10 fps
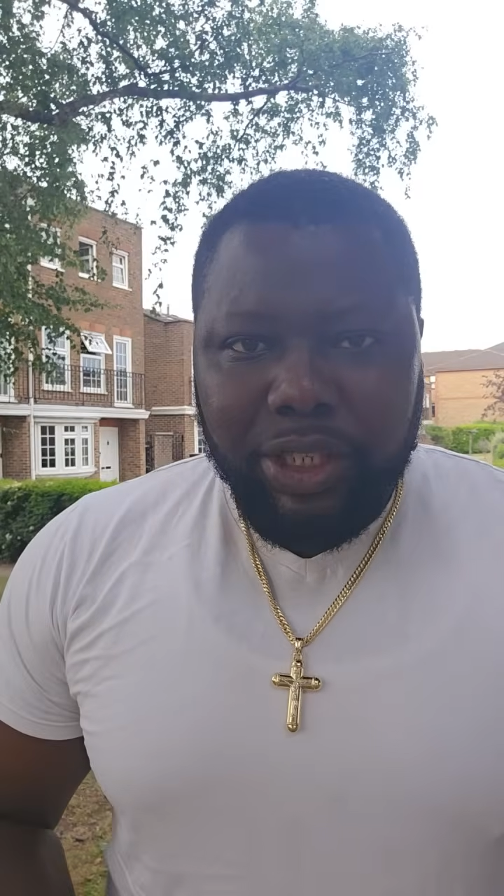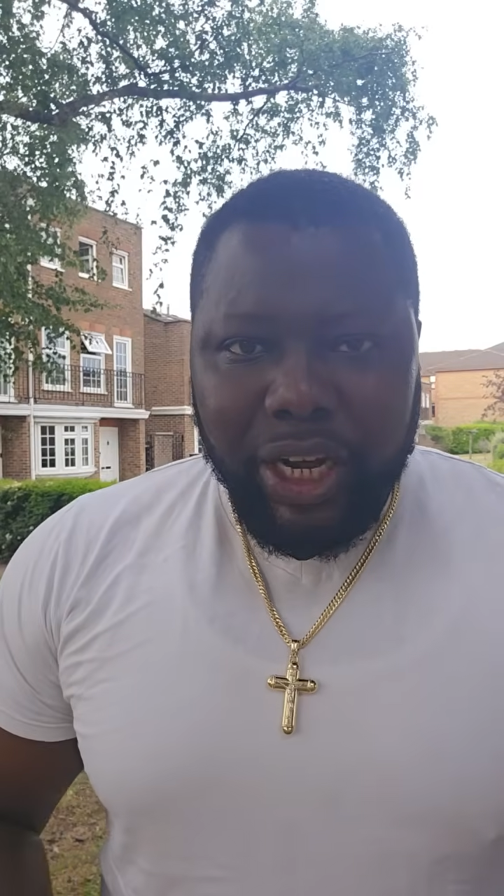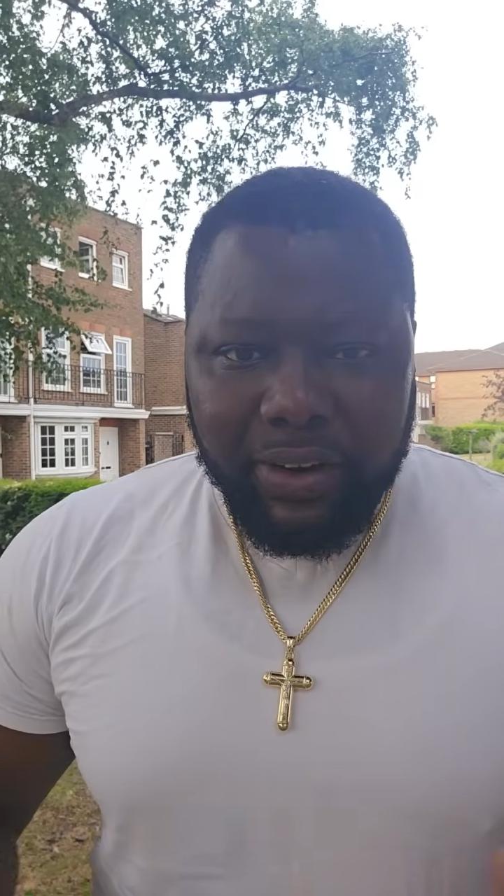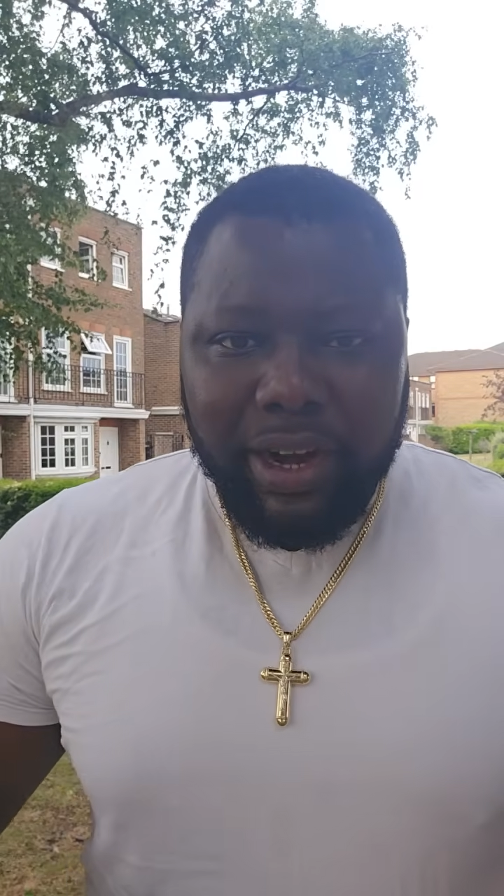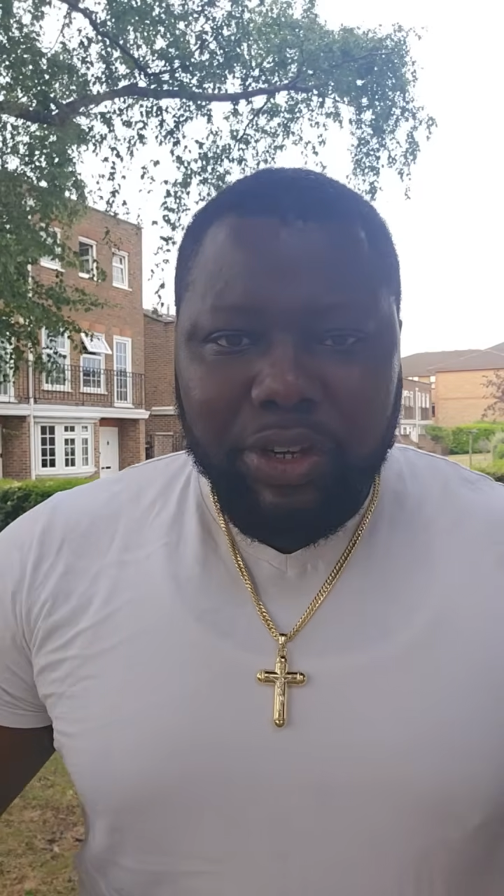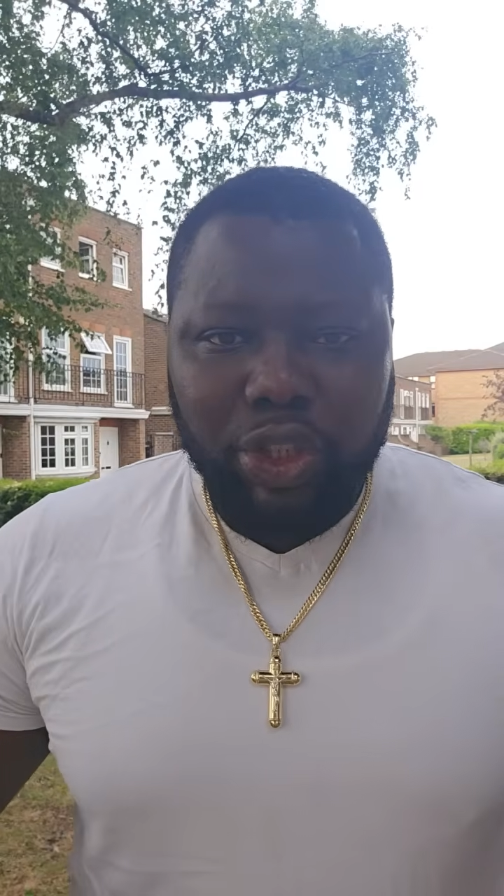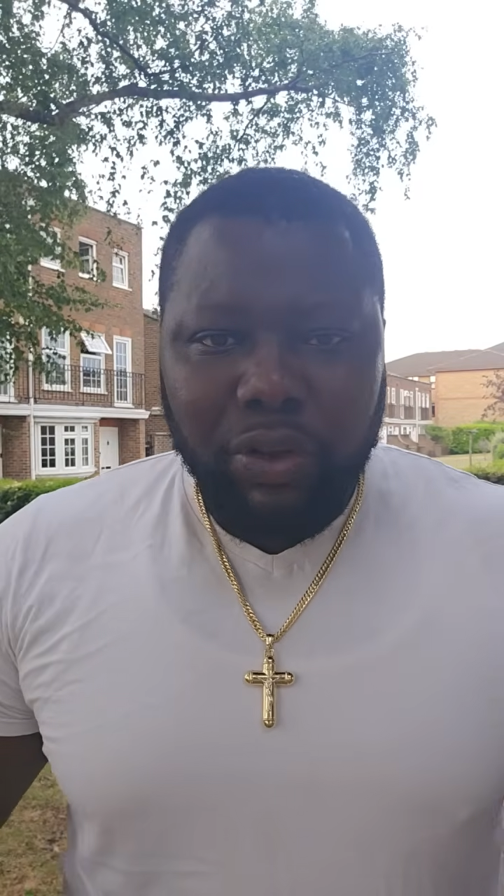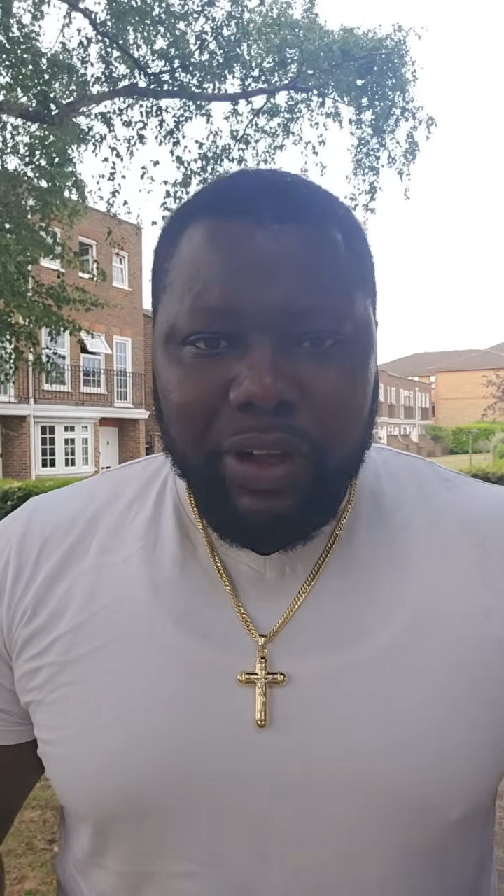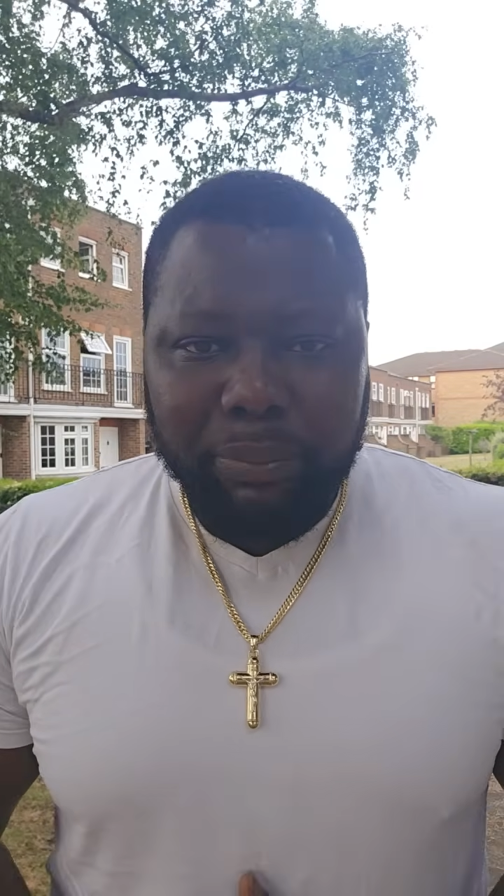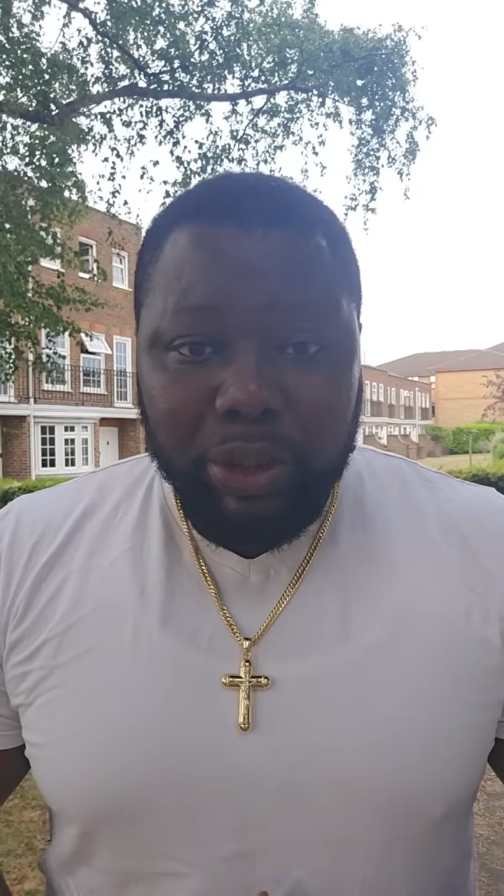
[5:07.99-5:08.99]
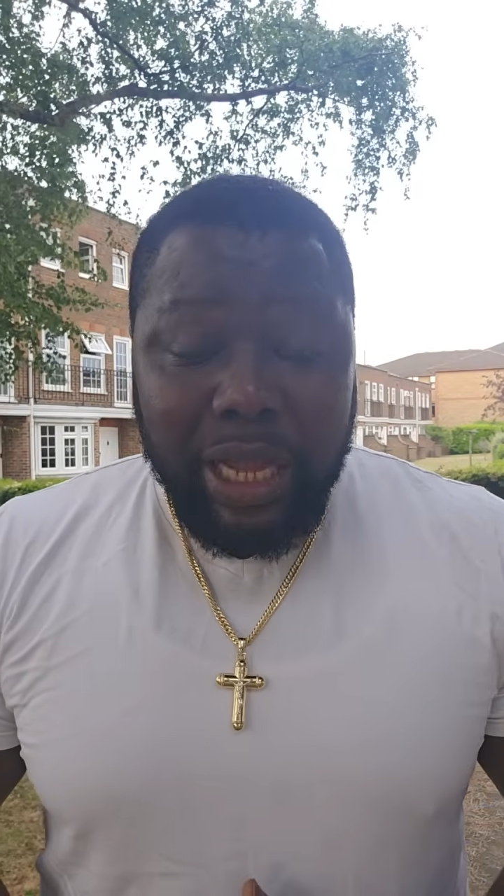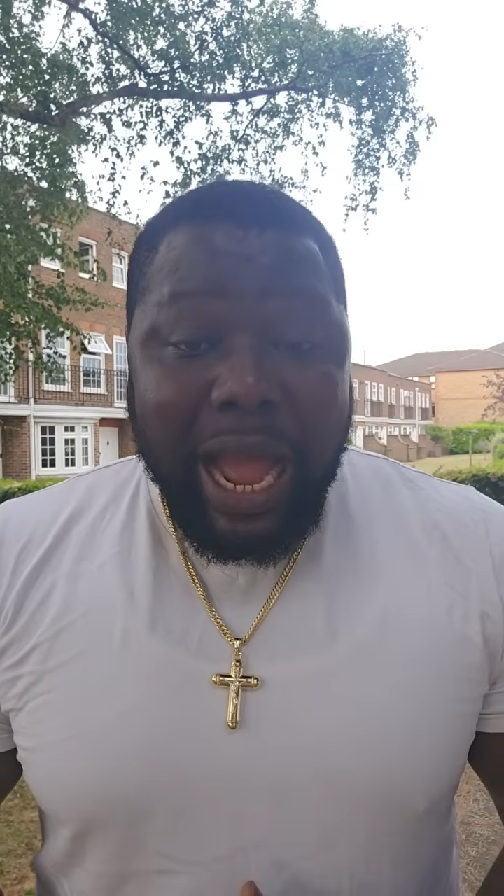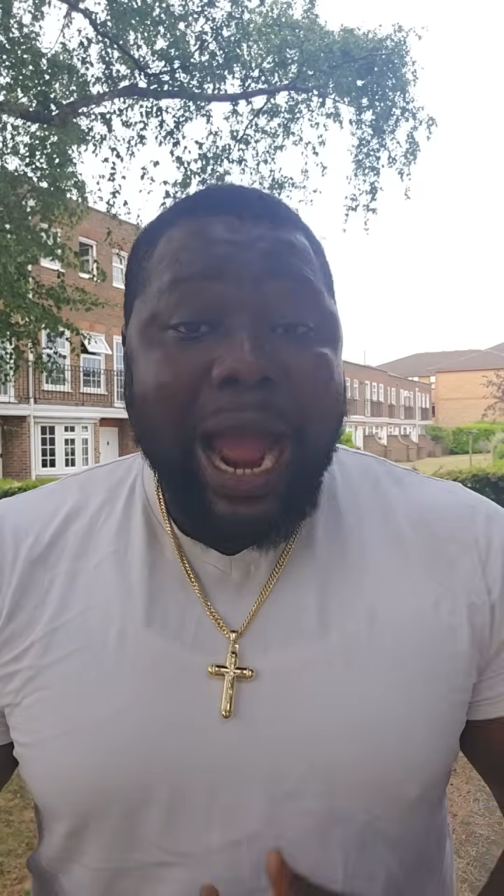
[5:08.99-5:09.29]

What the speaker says: General Christopher Musa,